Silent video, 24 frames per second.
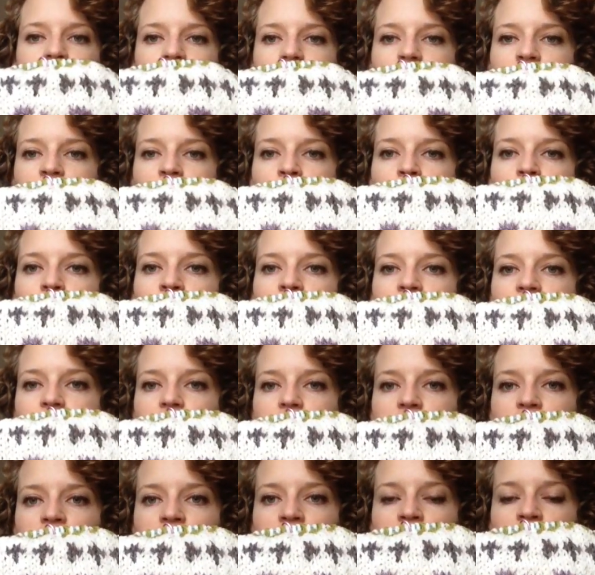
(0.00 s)
in the white,
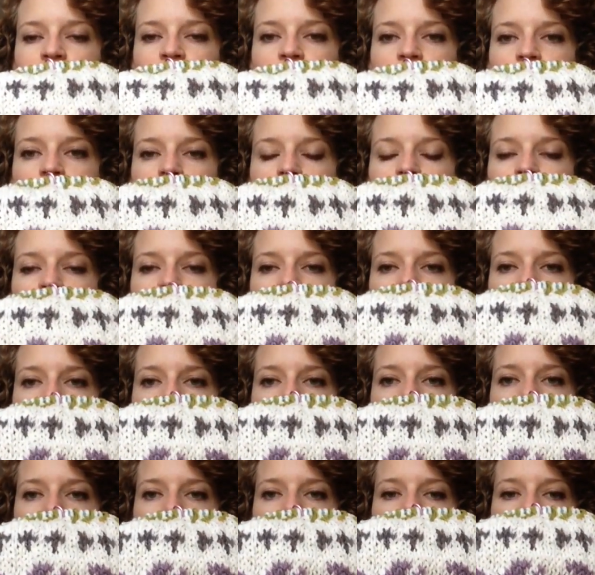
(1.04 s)
and then I start the pattern
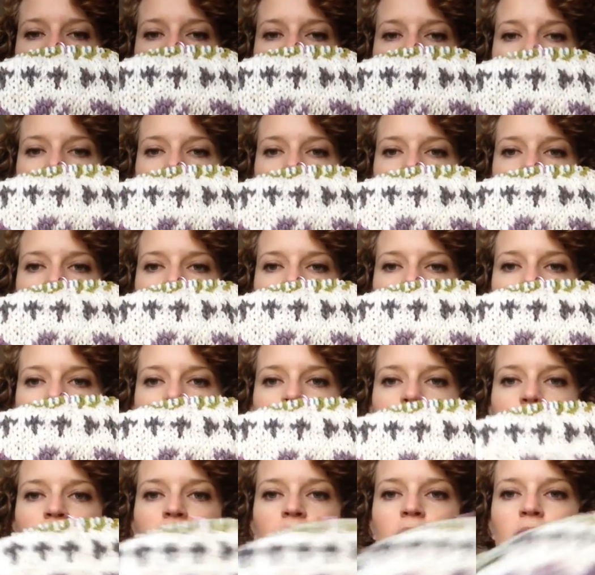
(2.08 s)
over again,
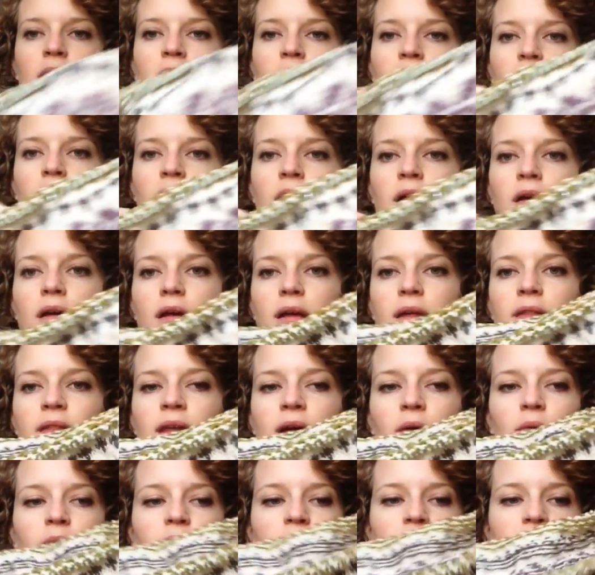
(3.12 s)
and
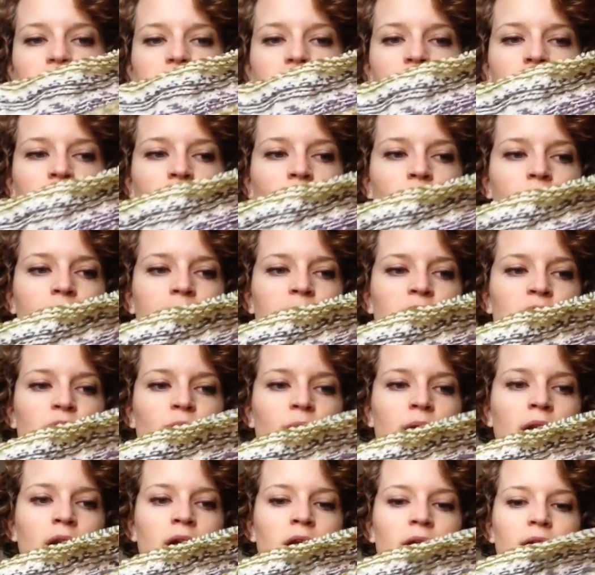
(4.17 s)
that will continue up the
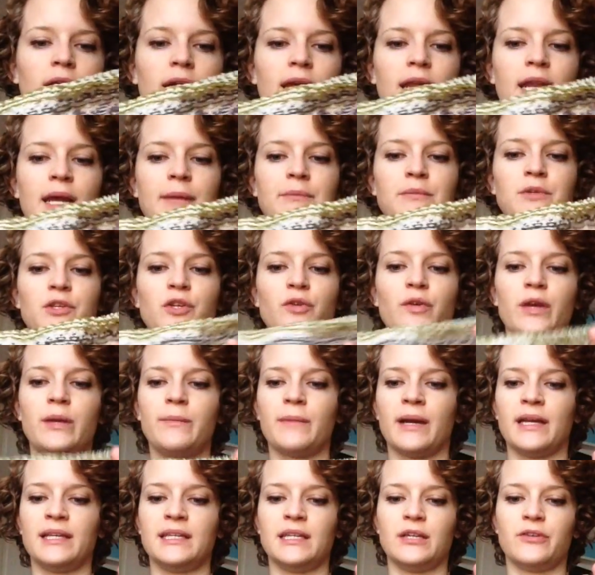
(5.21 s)
sweater. And I'm doing
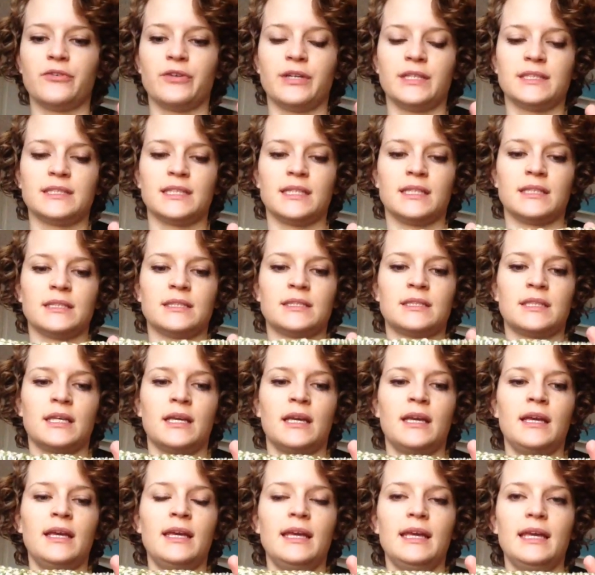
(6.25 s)
my decreases
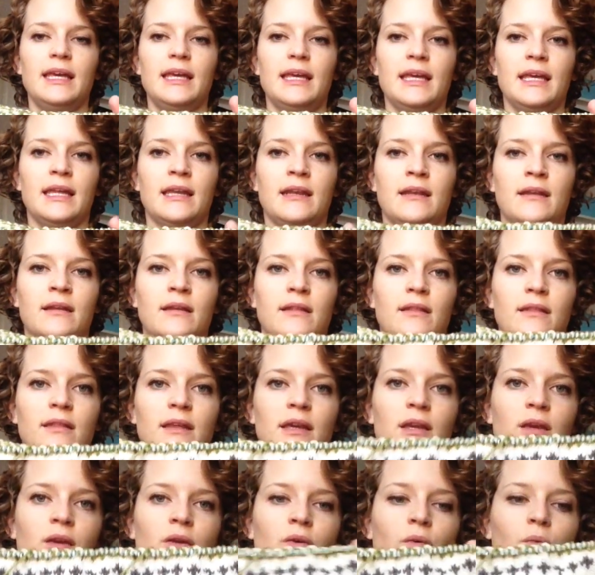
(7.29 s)
in
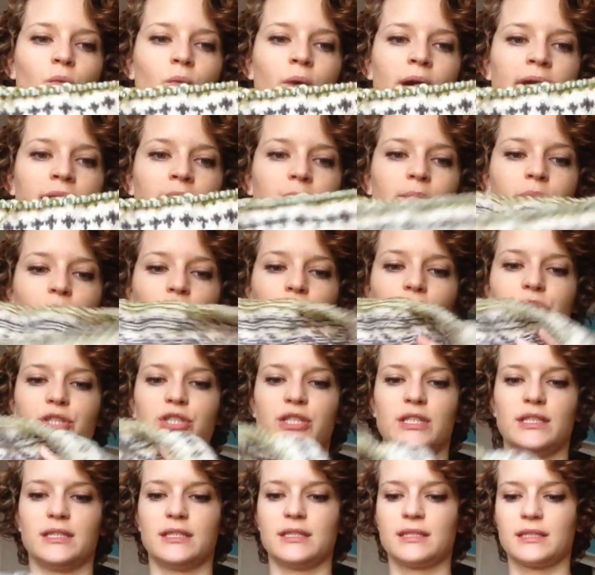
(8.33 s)
the white
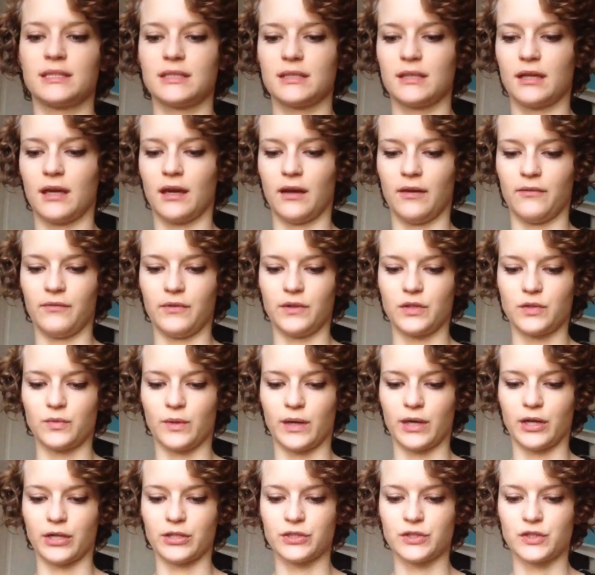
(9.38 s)
portions of the
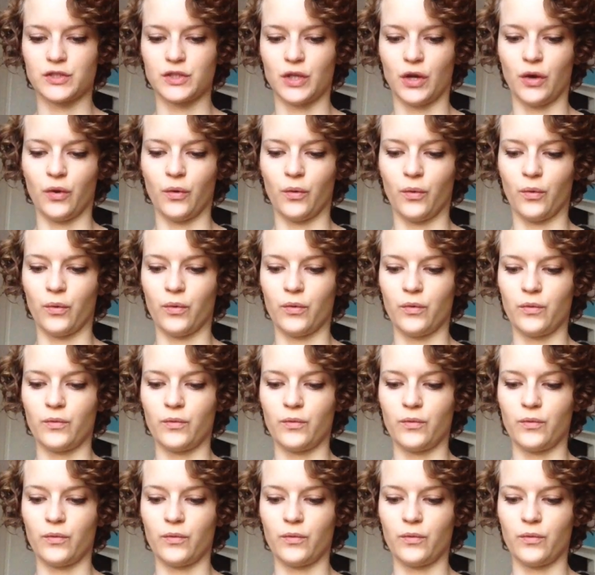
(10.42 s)
sweater, so